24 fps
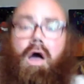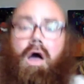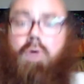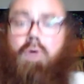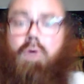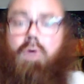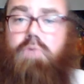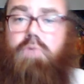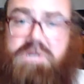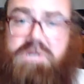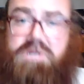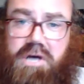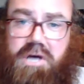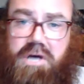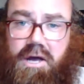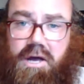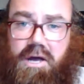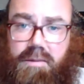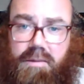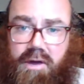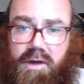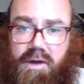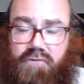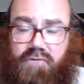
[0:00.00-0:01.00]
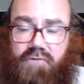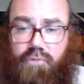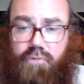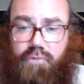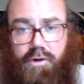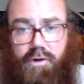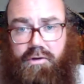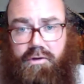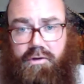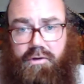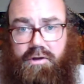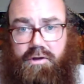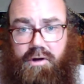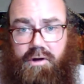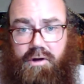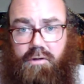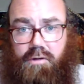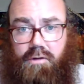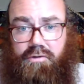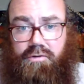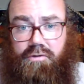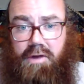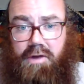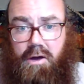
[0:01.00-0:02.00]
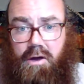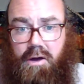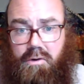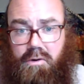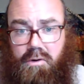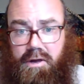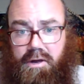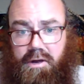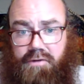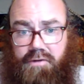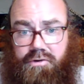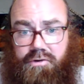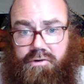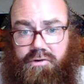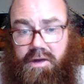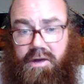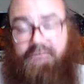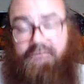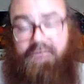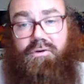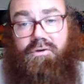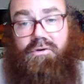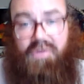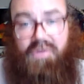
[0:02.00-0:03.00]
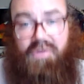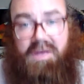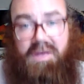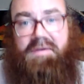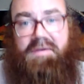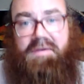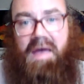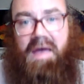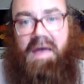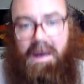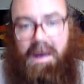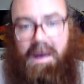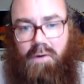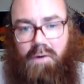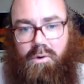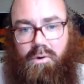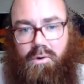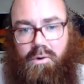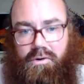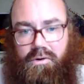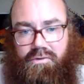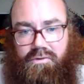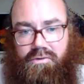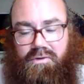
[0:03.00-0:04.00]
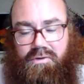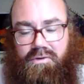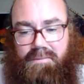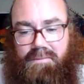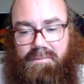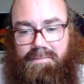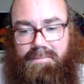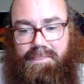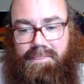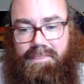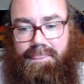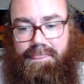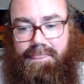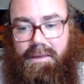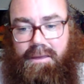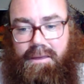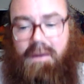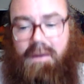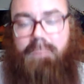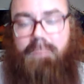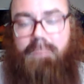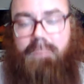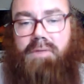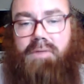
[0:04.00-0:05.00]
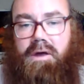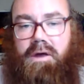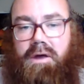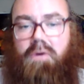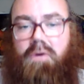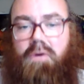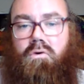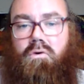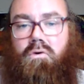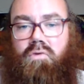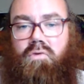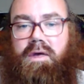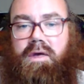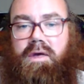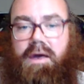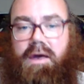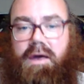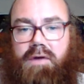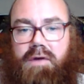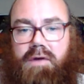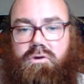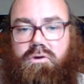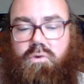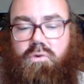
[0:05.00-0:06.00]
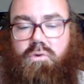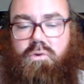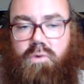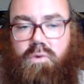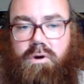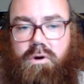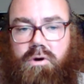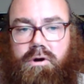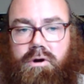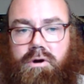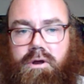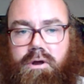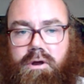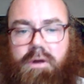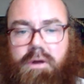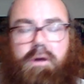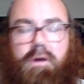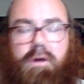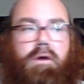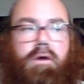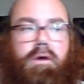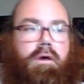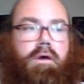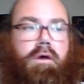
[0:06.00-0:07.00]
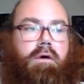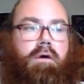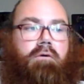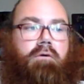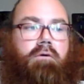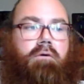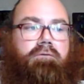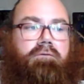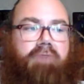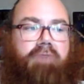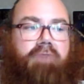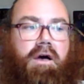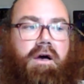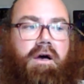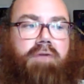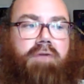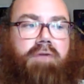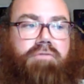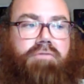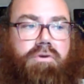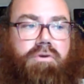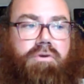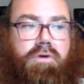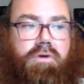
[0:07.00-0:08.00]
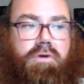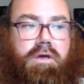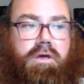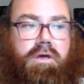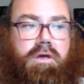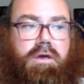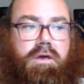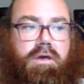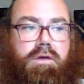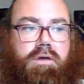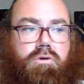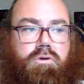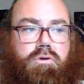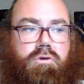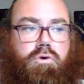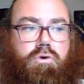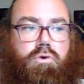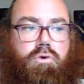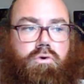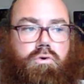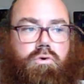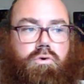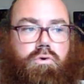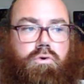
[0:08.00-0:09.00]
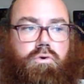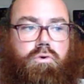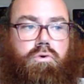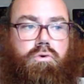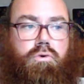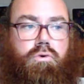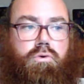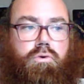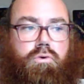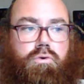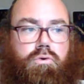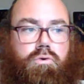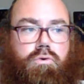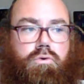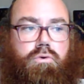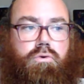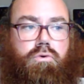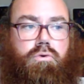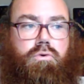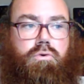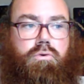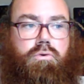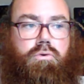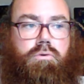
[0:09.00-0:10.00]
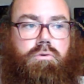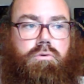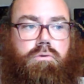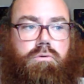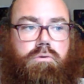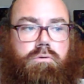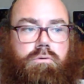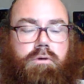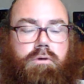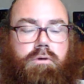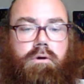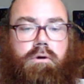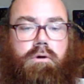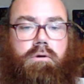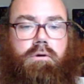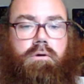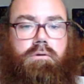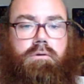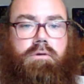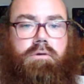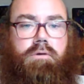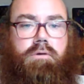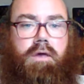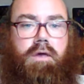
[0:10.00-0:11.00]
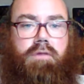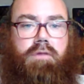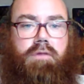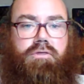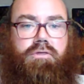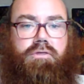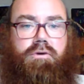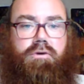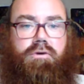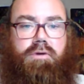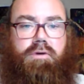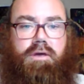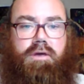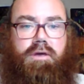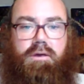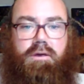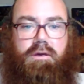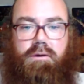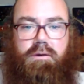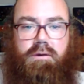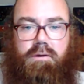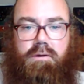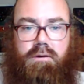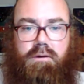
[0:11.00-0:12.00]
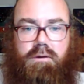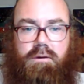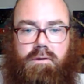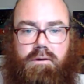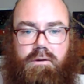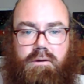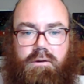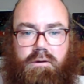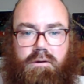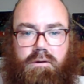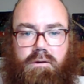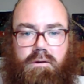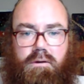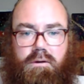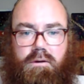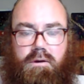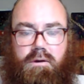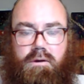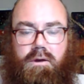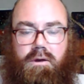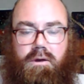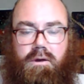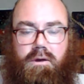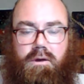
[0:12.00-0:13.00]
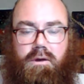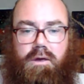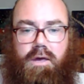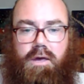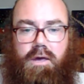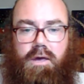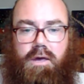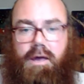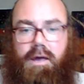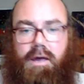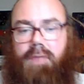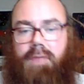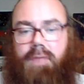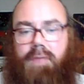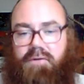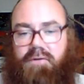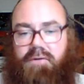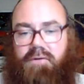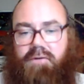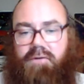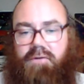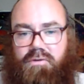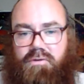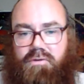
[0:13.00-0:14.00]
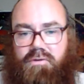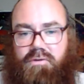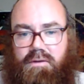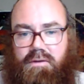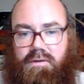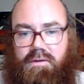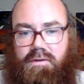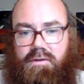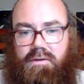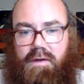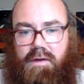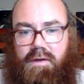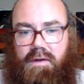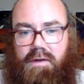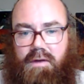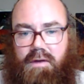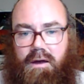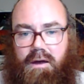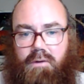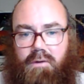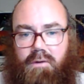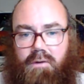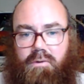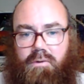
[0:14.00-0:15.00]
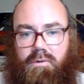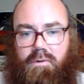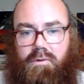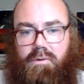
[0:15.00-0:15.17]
which I got paid $46 an hour yesterday for 6 hours. But I only had to work 5:30 to 10:30. Yeah, I got paid for 6 hours,